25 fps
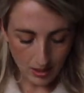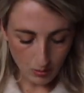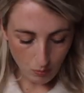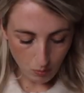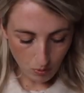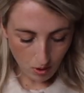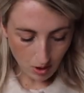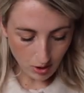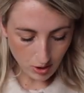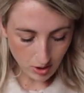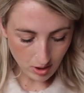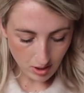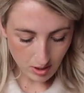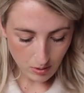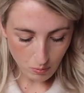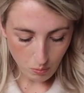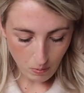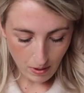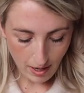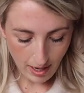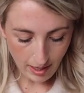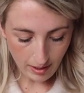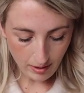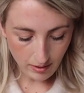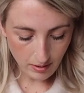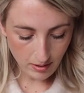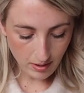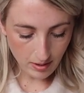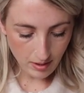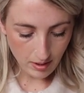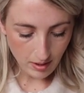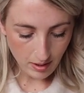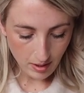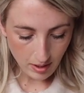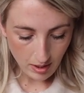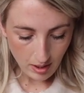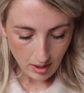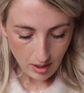in the wash as well,
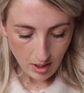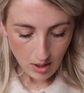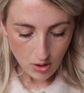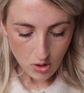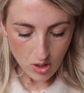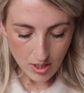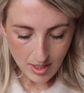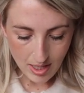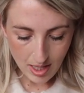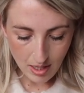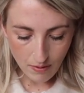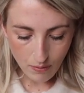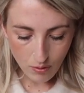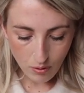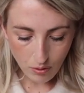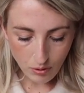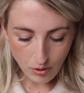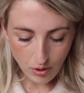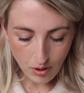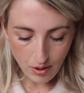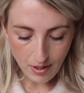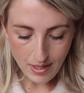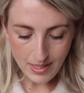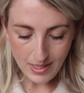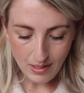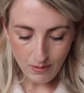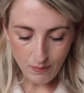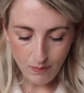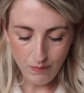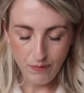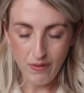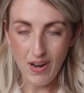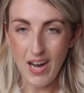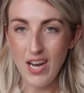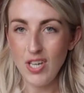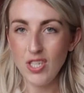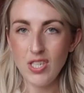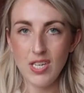just so they're all nice and
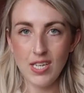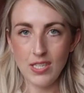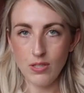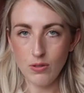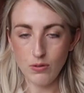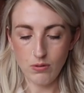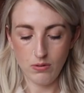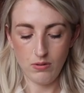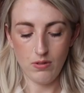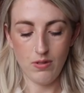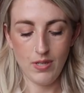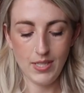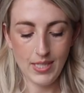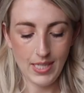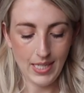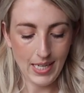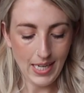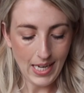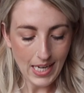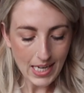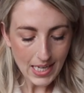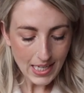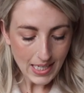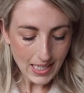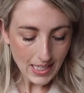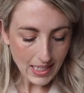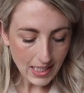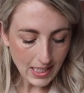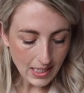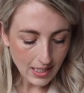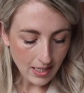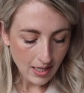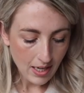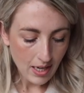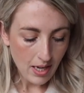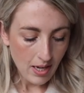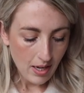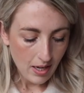fresh and it's all nice and
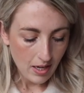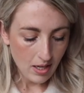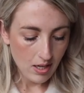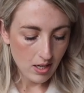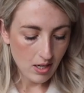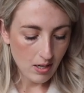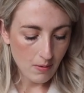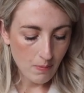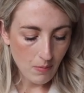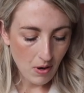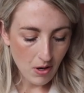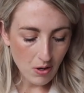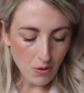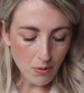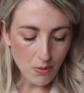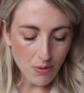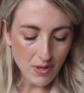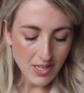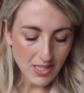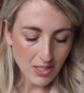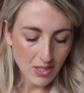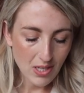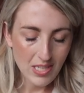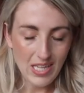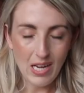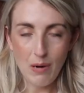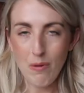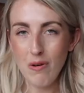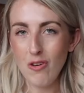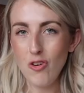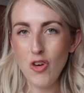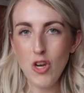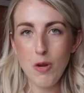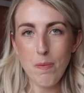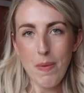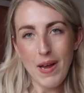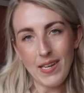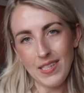clean. I always do that with
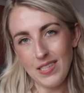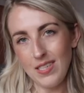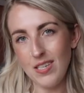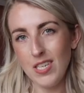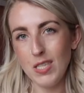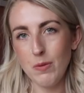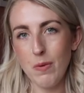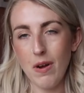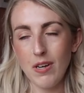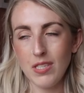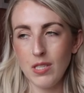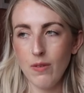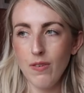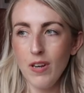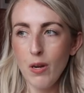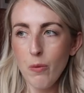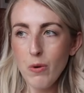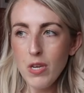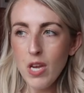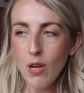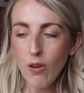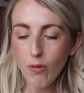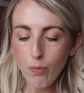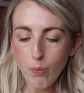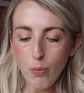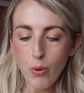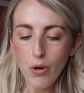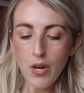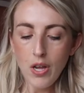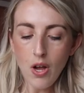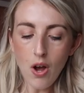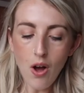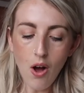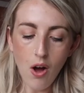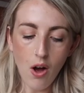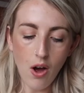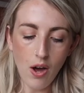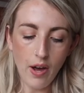new bedding as well, because I feel like when you put
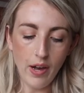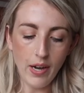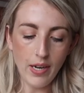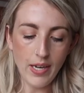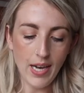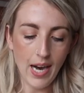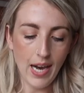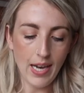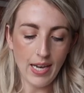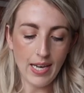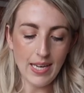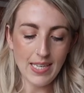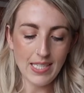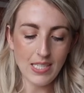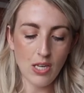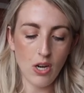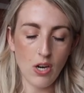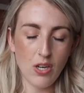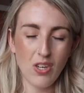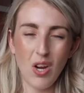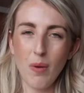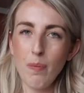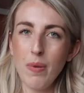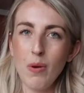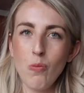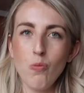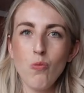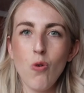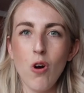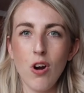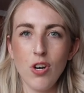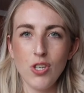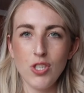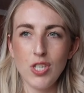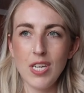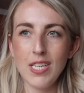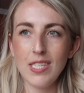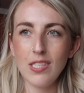it on and it's like not been
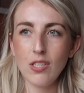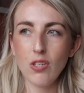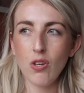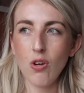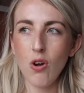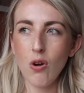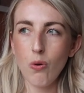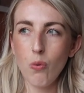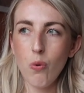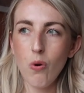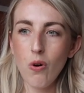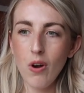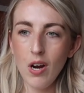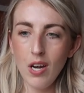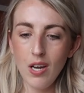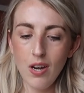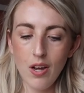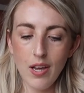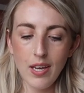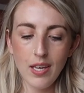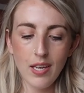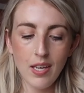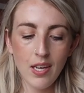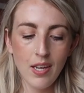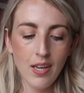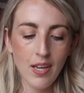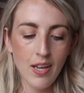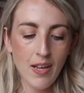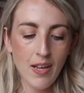washed, it's got quite like,